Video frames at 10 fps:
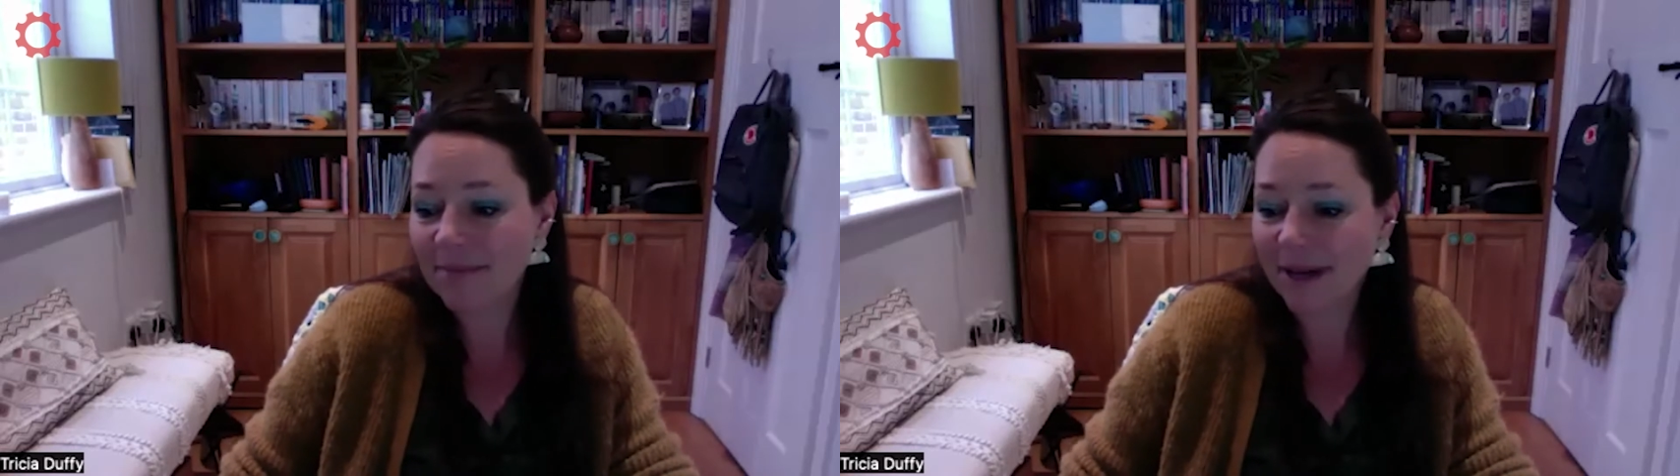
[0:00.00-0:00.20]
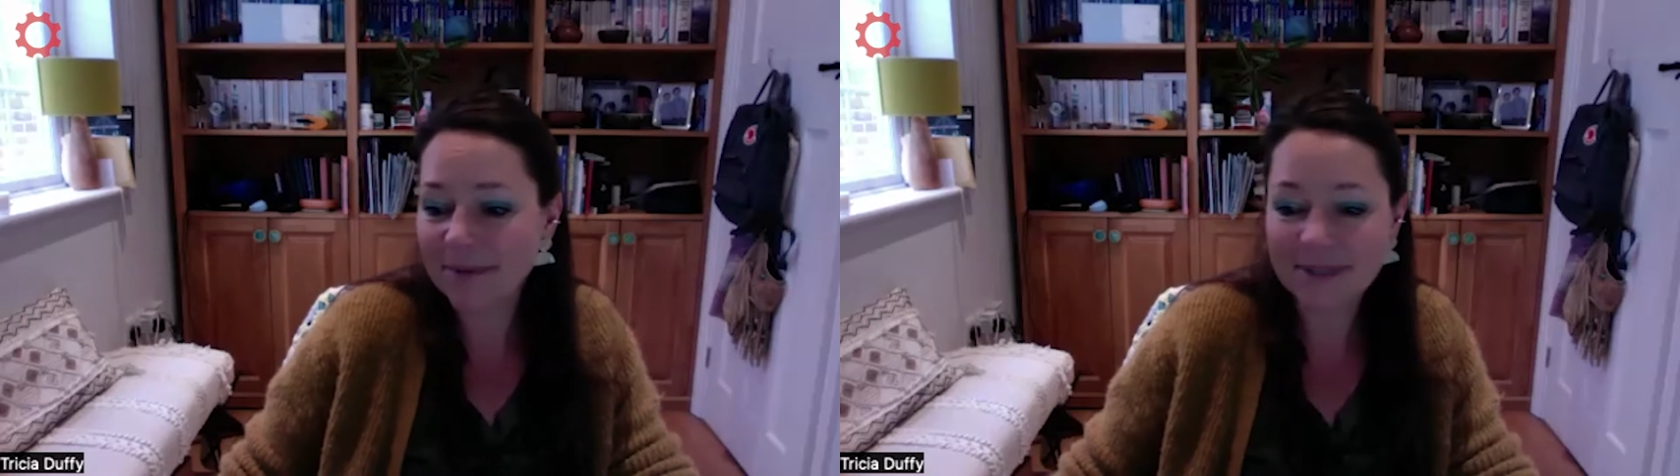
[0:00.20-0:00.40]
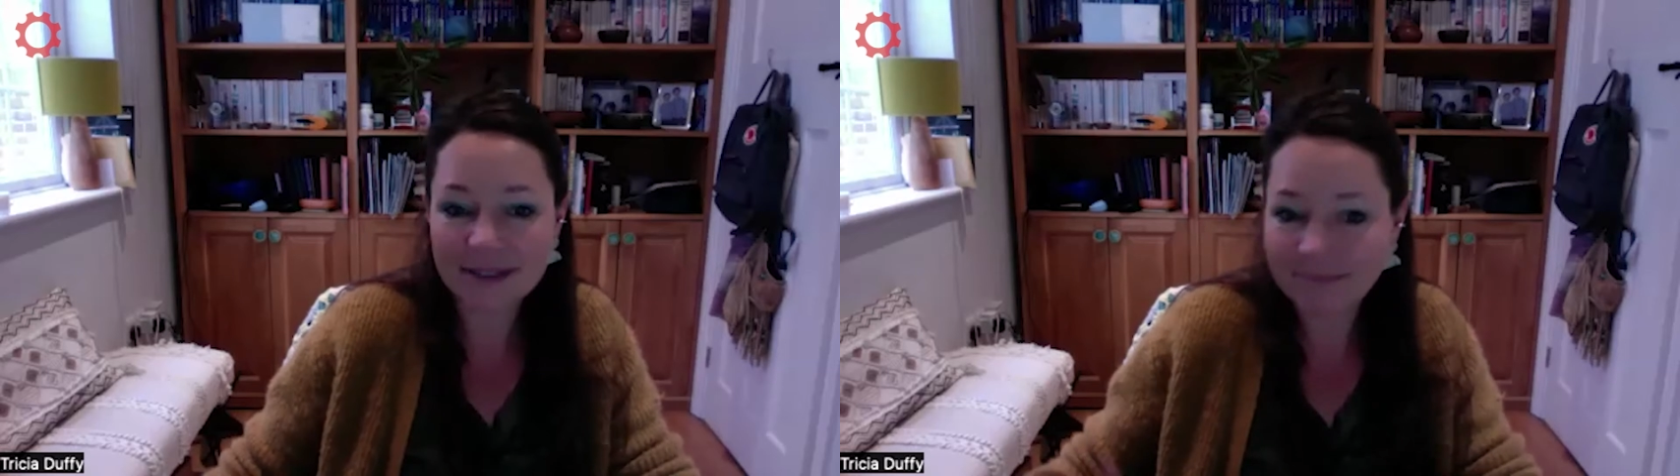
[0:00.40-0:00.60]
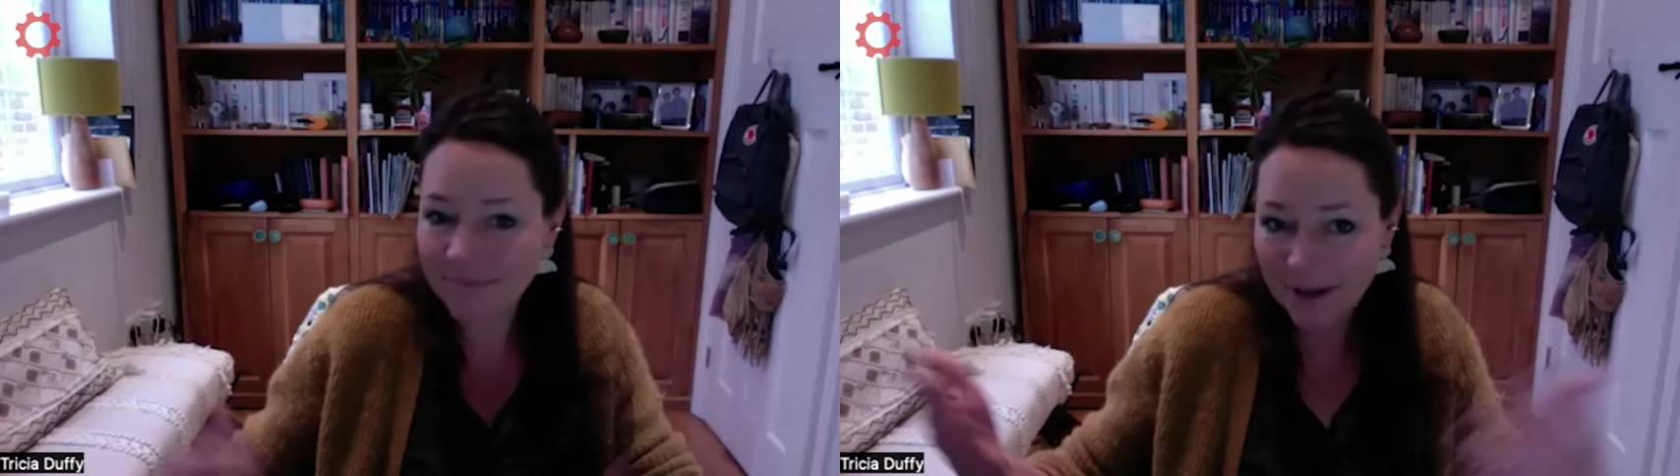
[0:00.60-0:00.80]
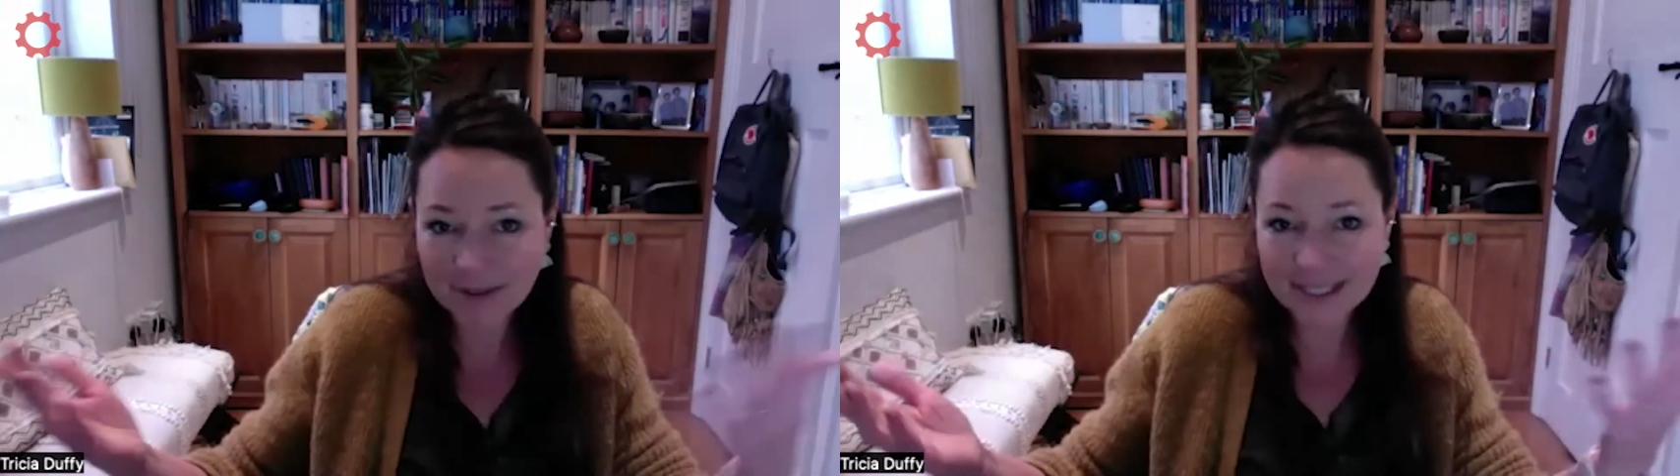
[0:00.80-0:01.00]
I was a
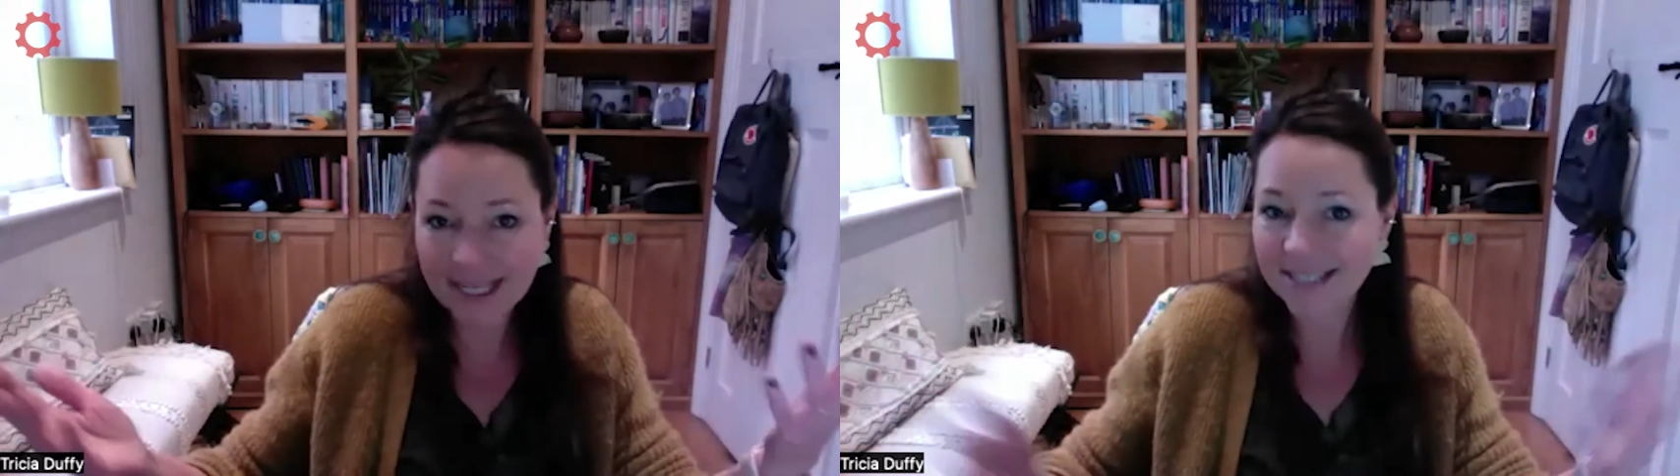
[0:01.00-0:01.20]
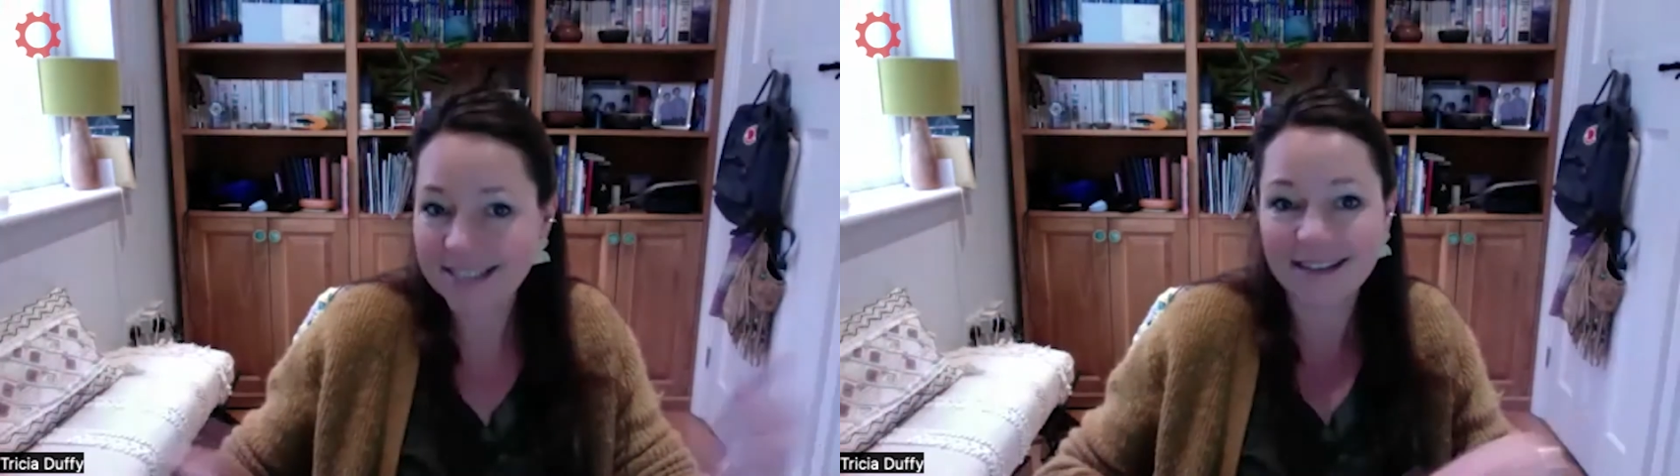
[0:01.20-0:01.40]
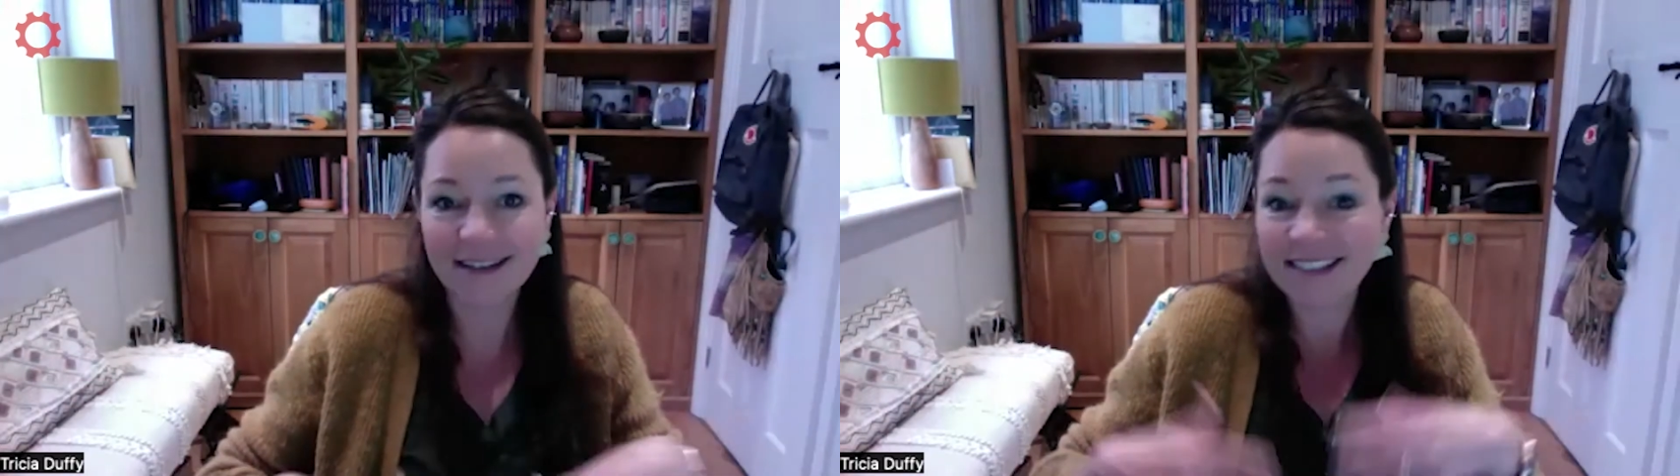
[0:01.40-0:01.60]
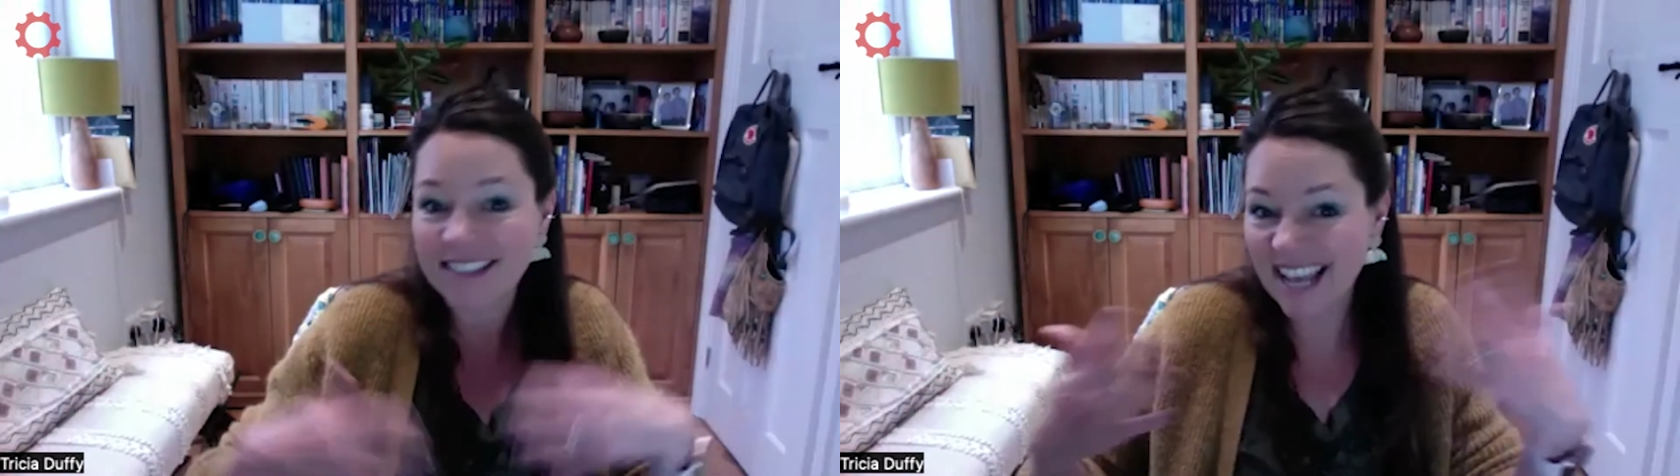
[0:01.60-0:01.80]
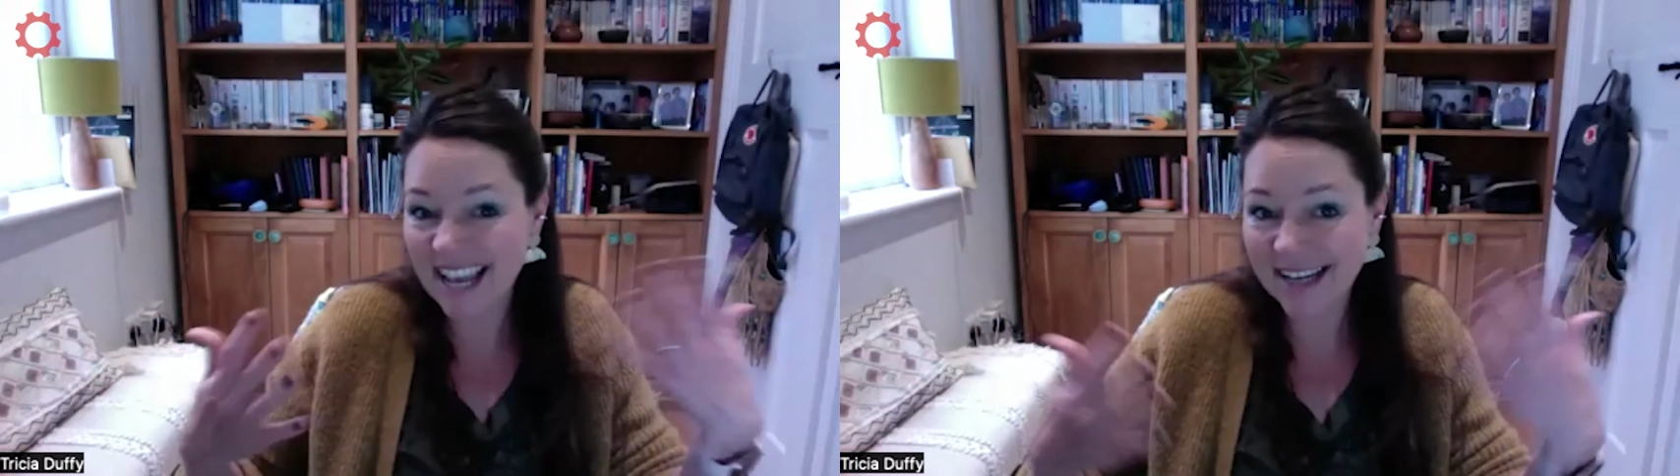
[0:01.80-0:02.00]
hostess and I
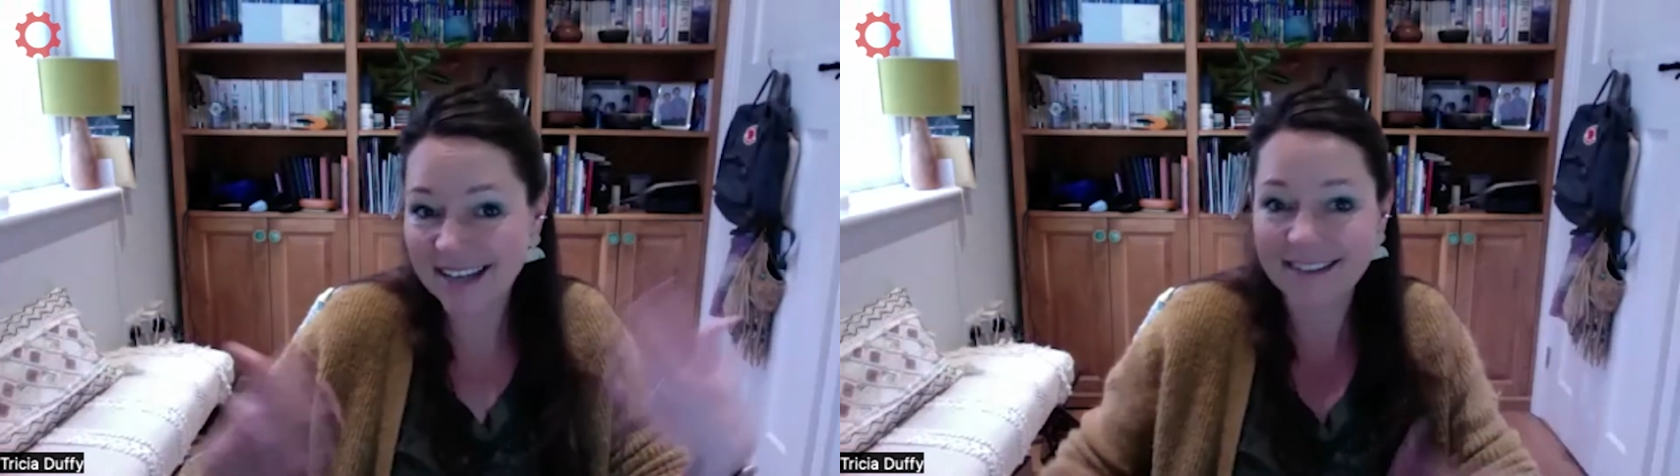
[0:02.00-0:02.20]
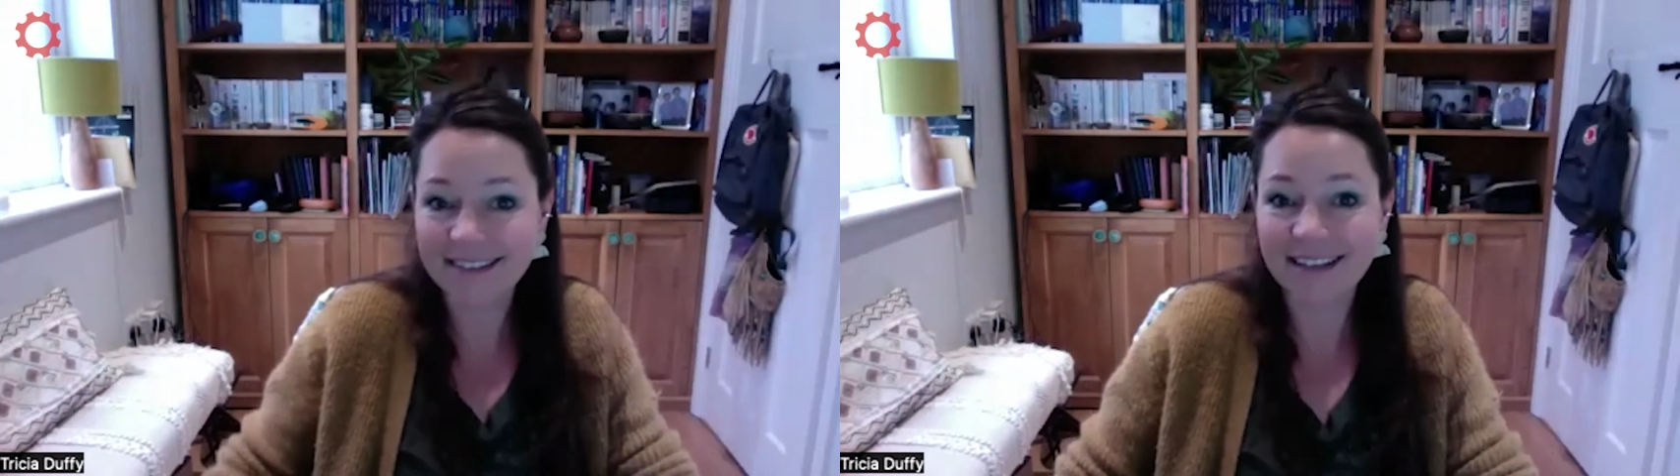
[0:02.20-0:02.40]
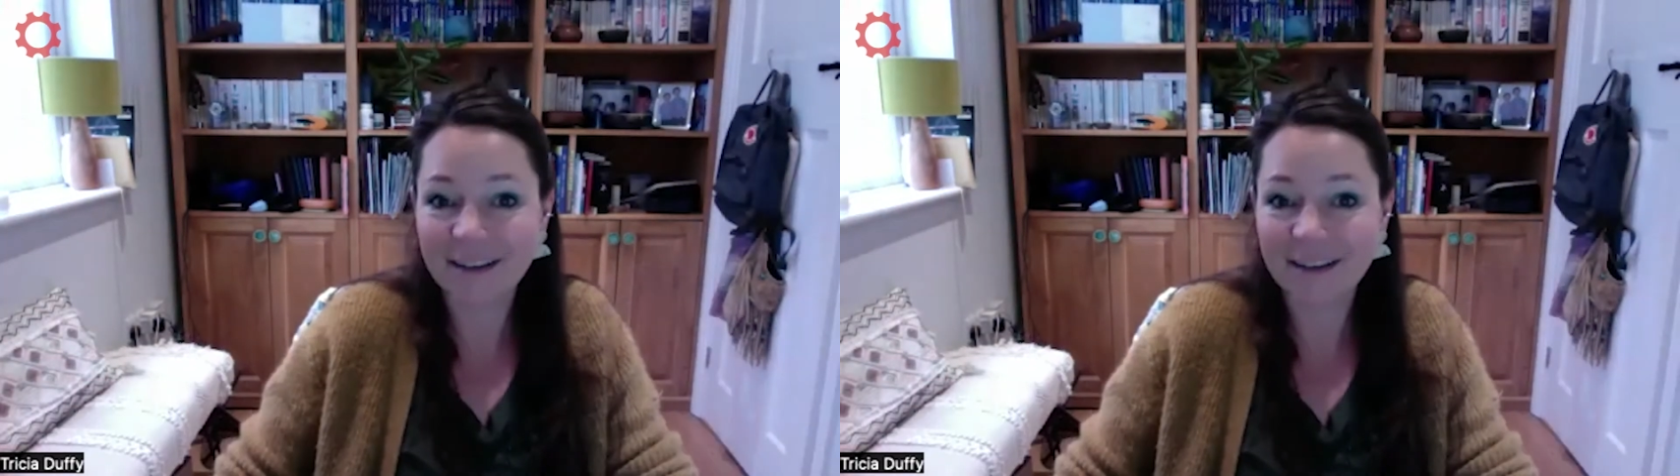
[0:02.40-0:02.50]
sang and,